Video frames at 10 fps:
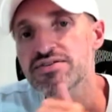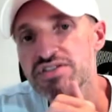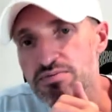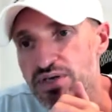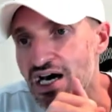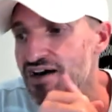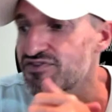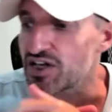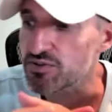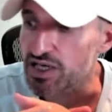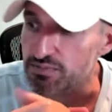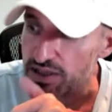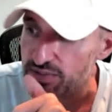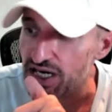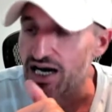CPI followed by the
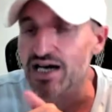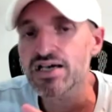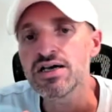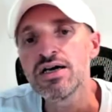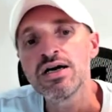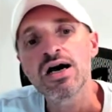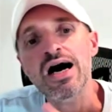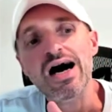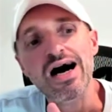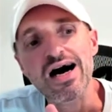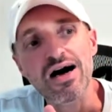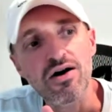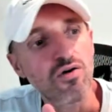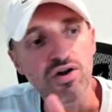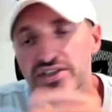PPI, uh,
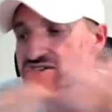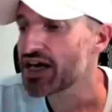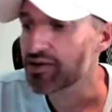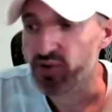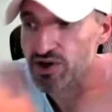all these data